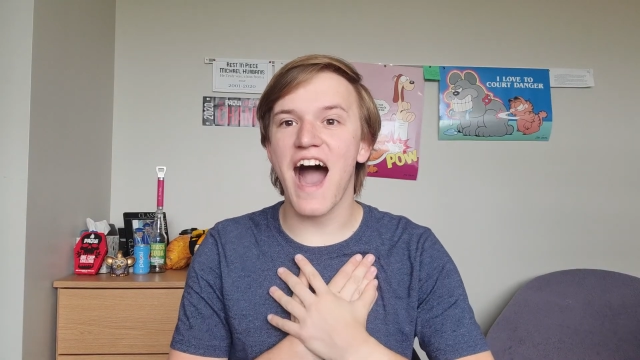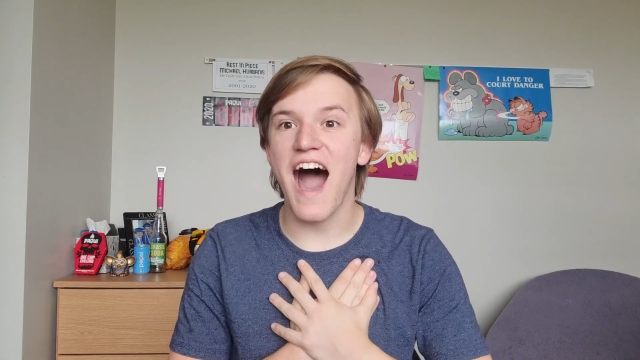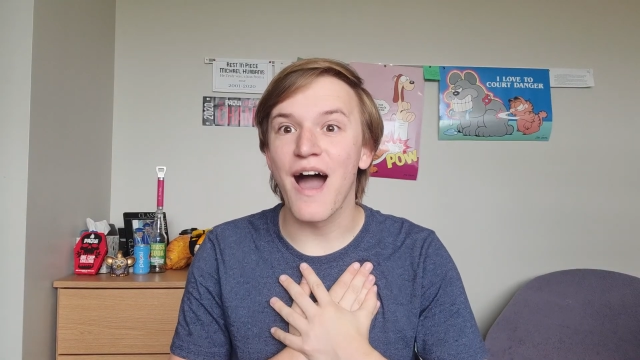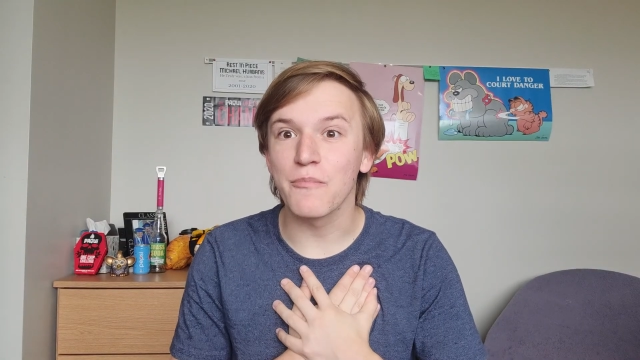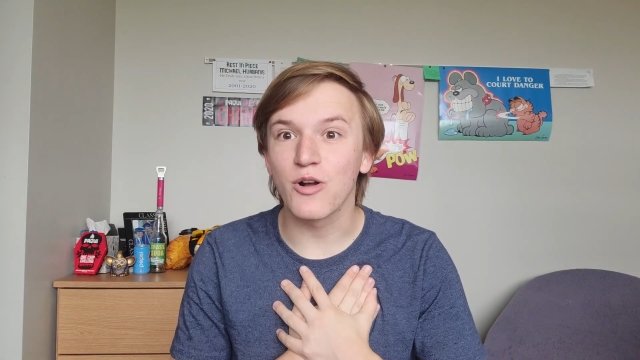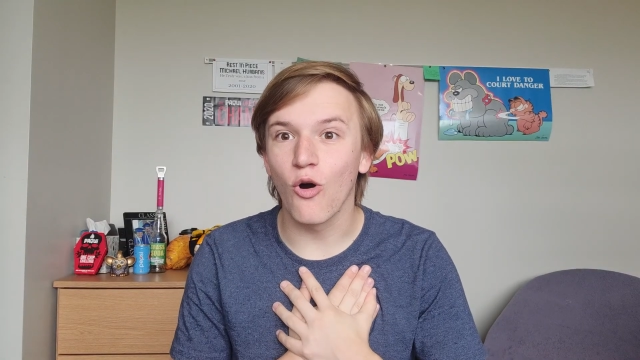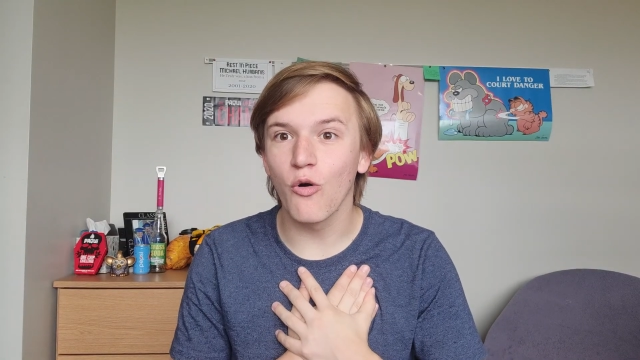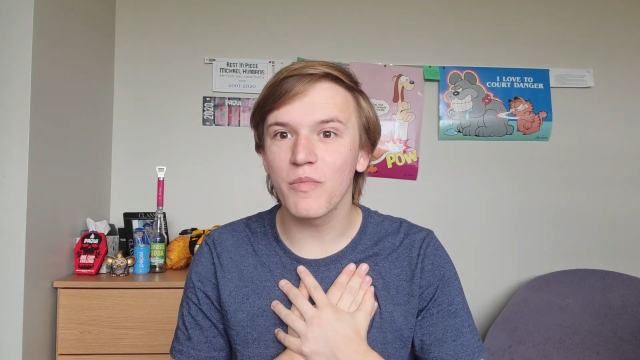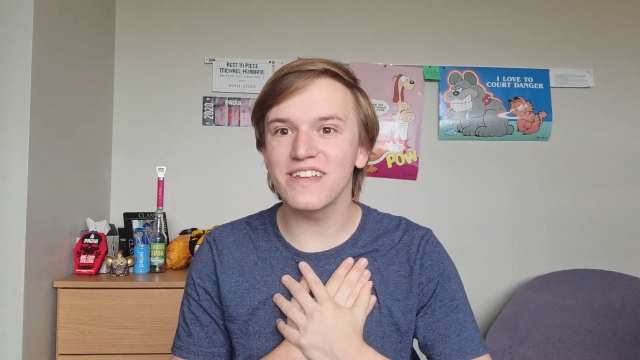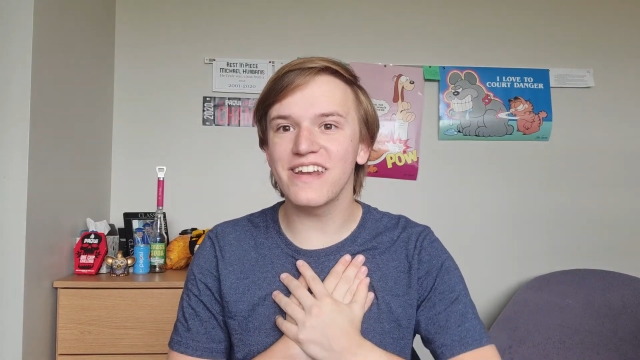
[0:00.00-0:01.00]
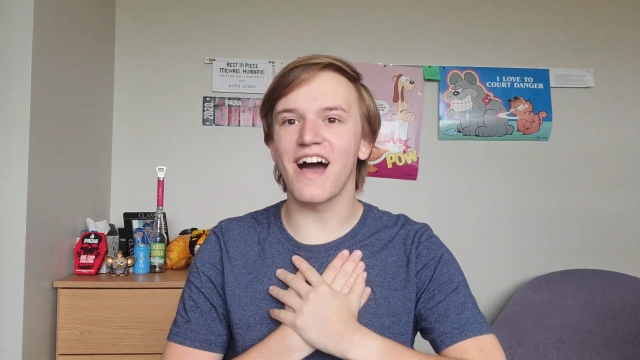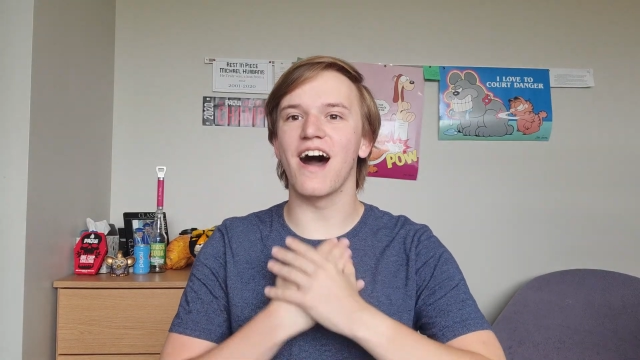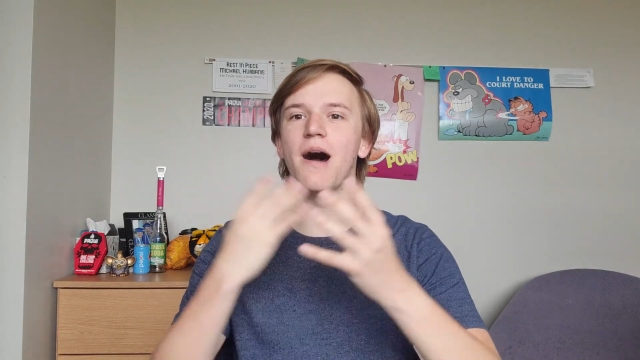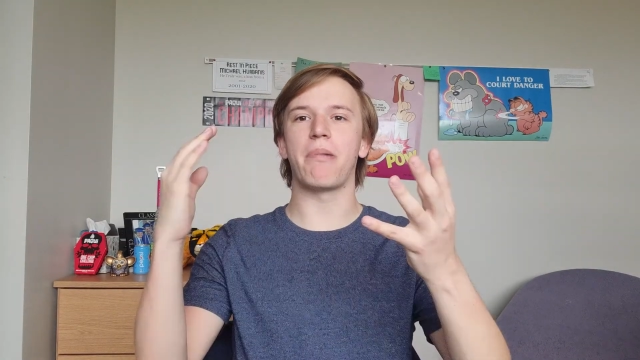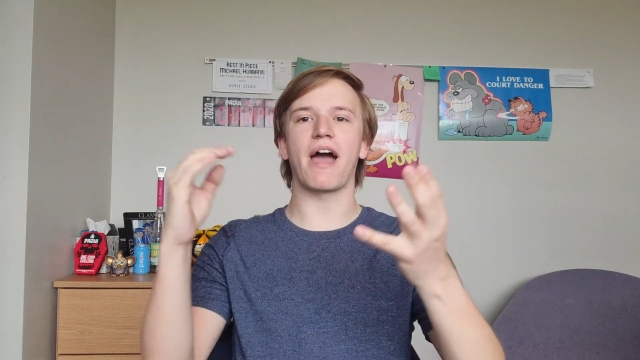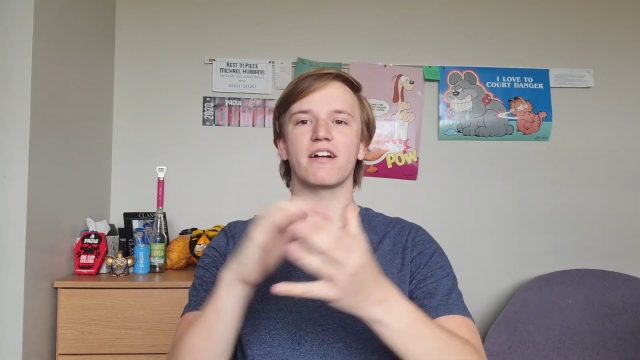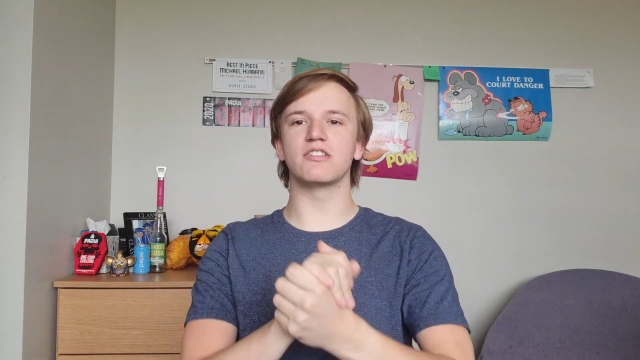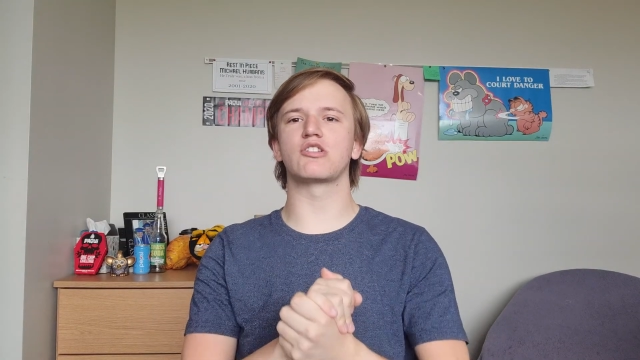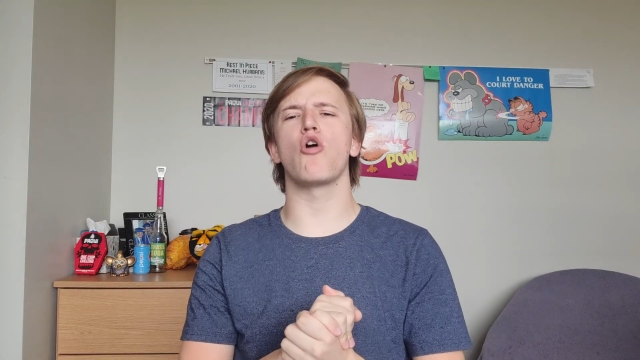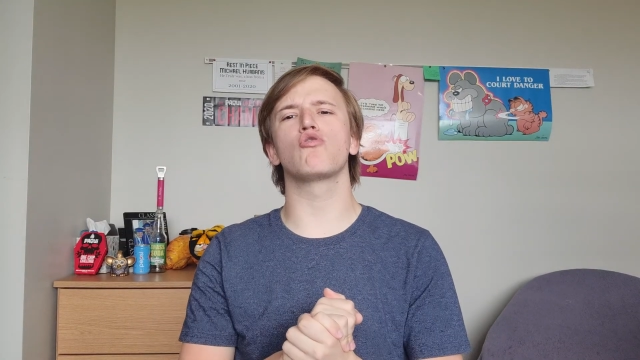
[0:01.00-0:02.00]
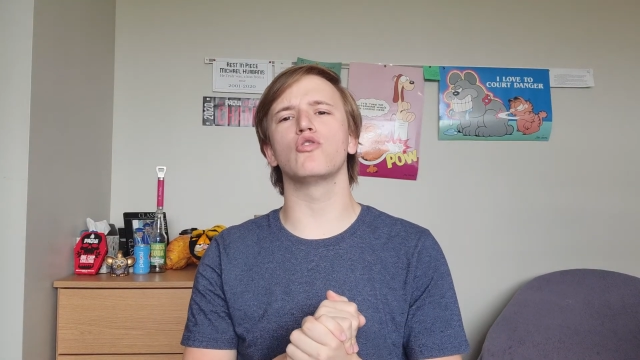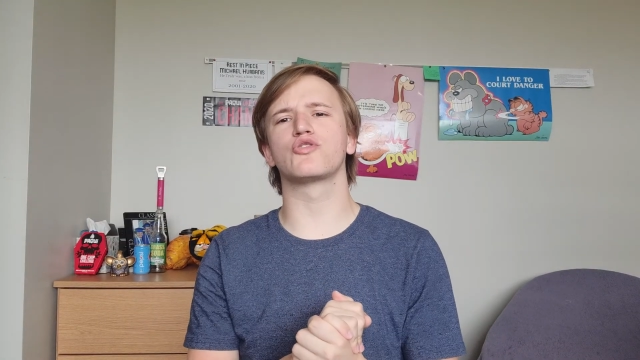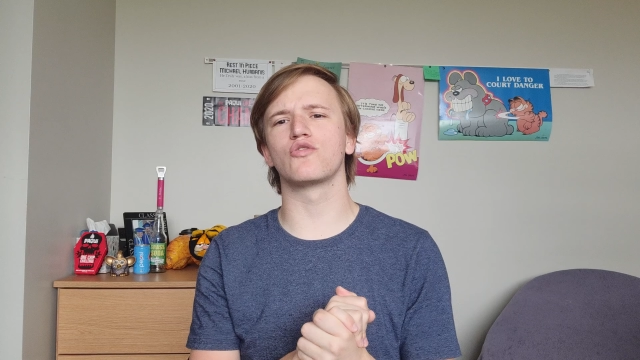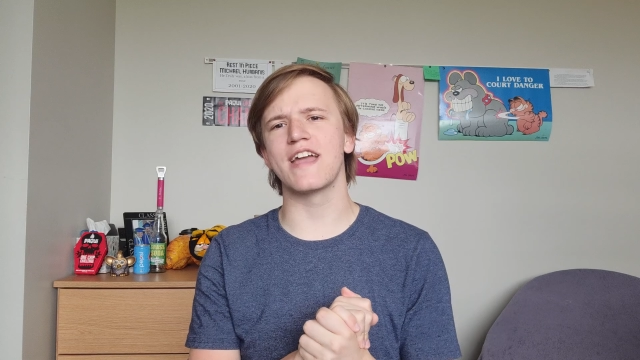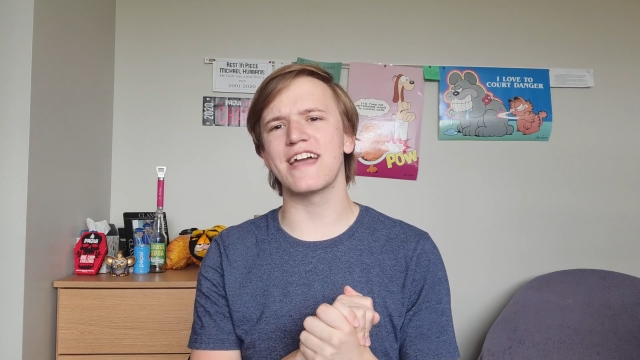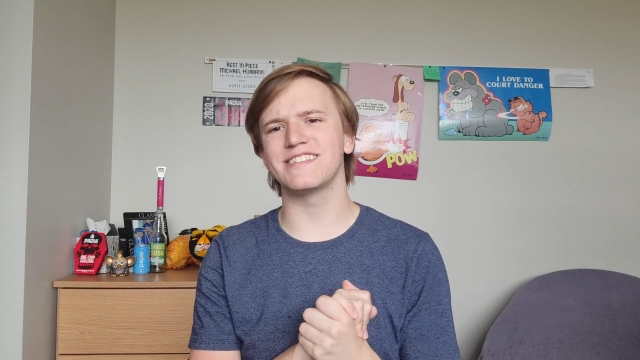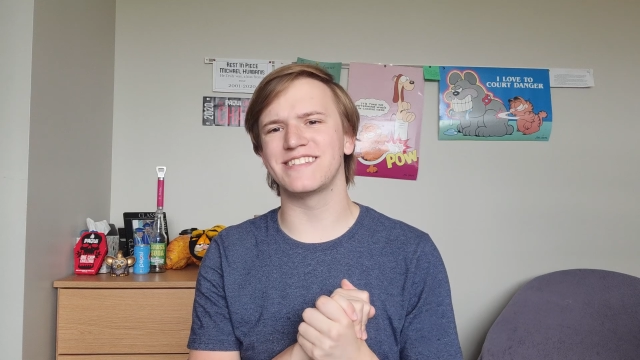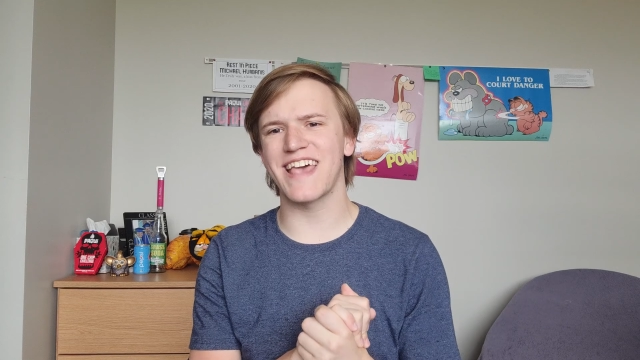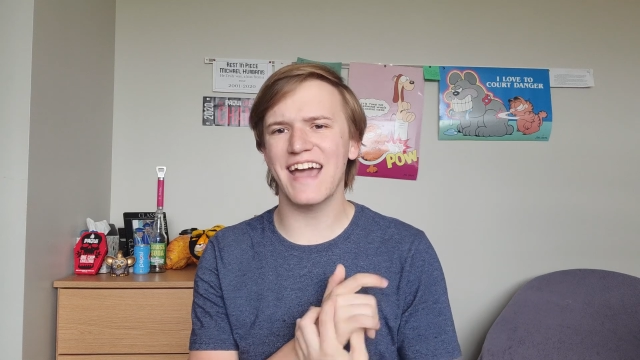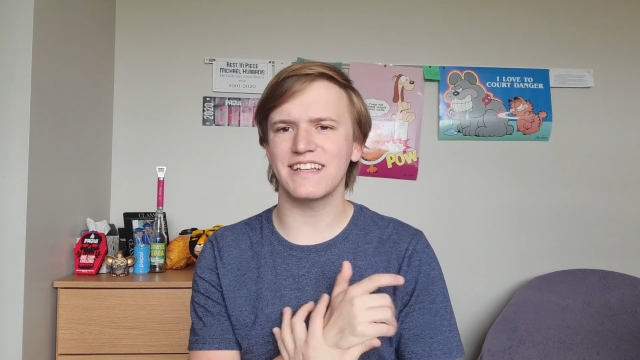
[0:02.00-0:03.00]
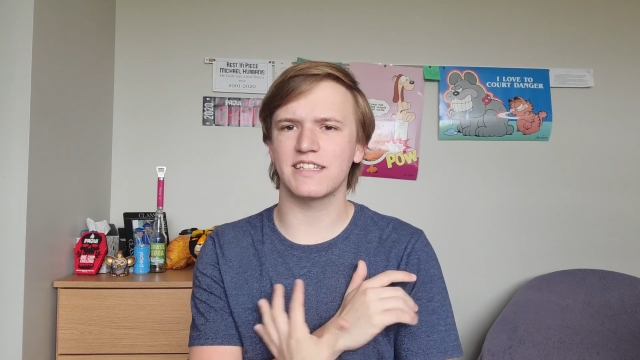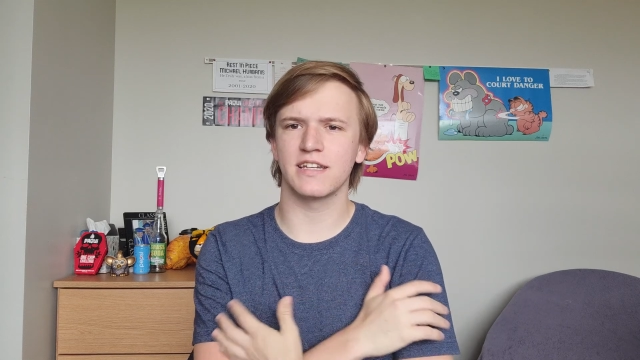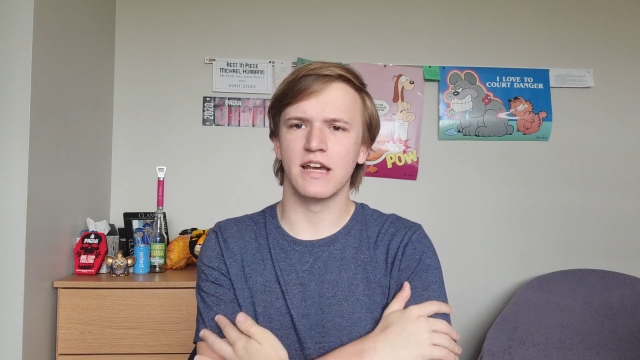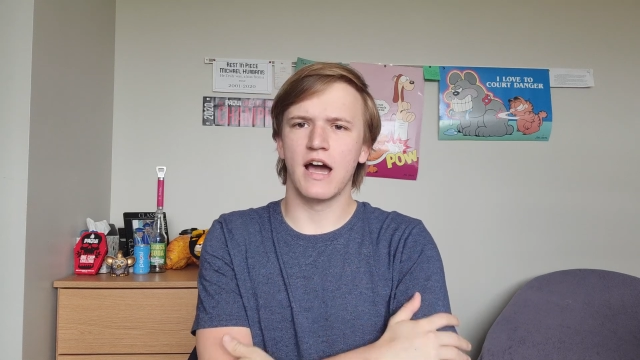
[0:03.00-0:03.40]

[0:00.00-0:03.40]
I'm Coleman, back on the Coco's Create set.